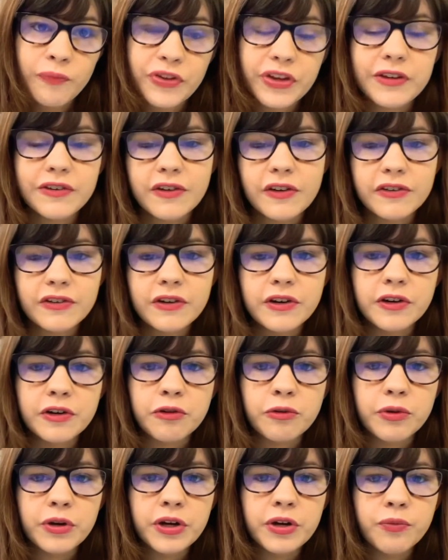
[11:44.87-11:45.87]
He doesn't
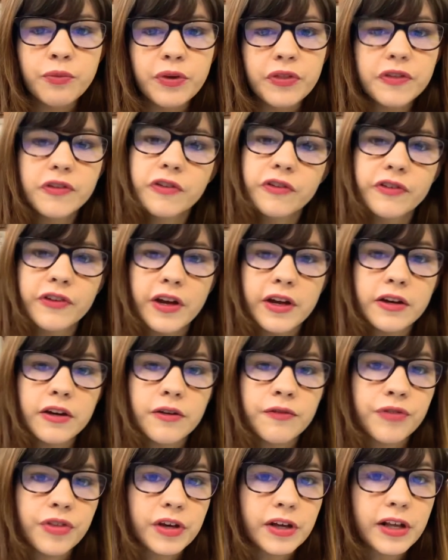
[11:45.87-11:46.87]
agree with the state
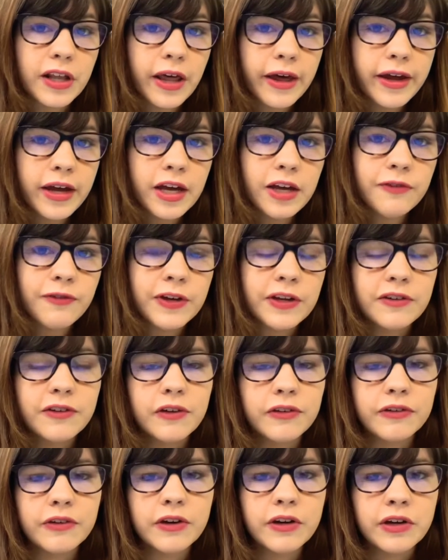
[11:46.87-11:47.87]
of the clave. He
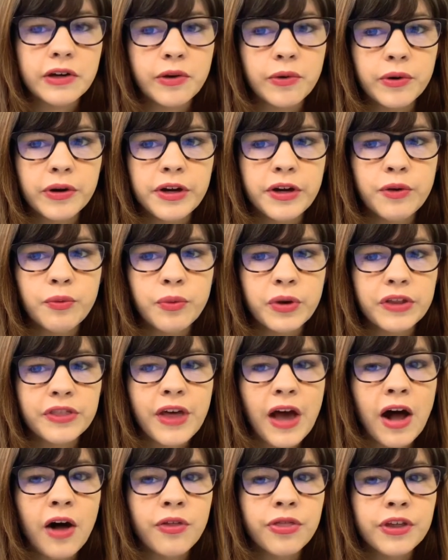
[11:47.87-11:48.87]
doesn't agree with
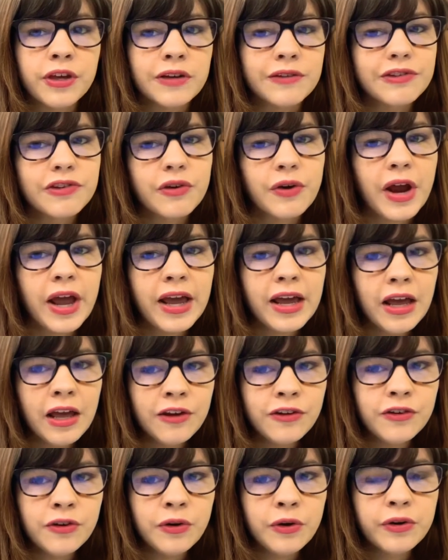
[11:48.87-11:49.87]
how things are
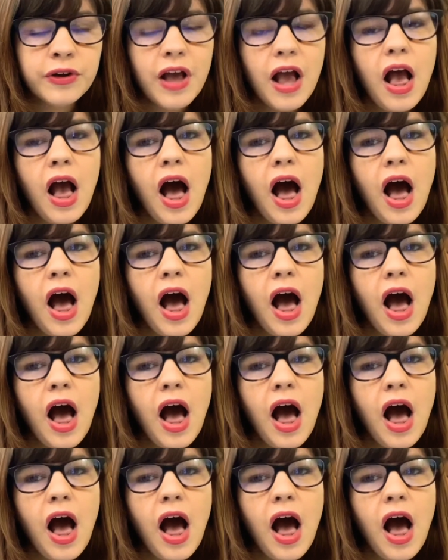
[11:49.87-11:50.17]
handled.